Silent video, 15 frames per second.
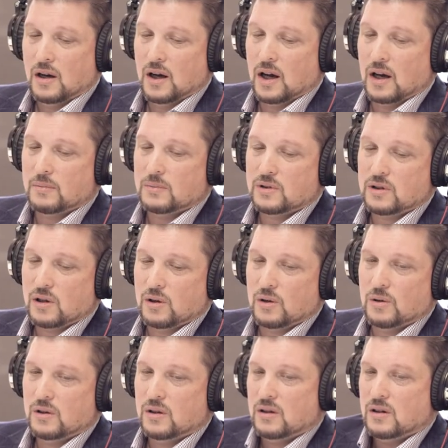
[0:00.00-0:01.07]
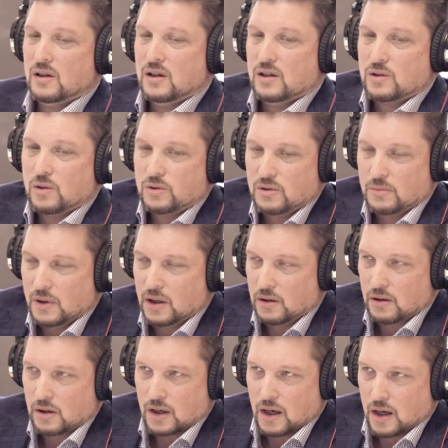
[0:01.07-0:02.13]
um, so his whole
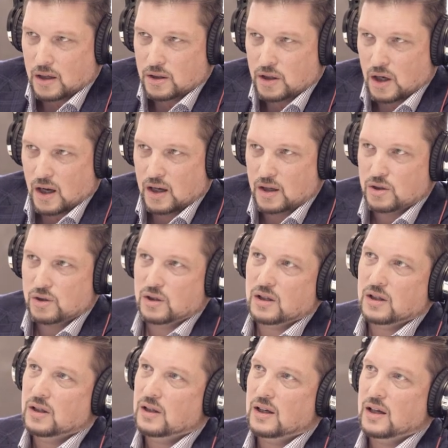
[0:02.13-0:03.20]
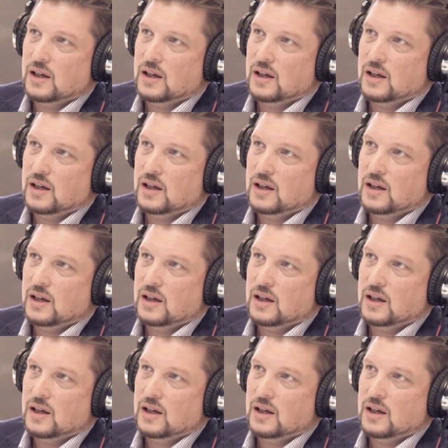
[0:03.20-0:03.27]
demeanor had kind of changed and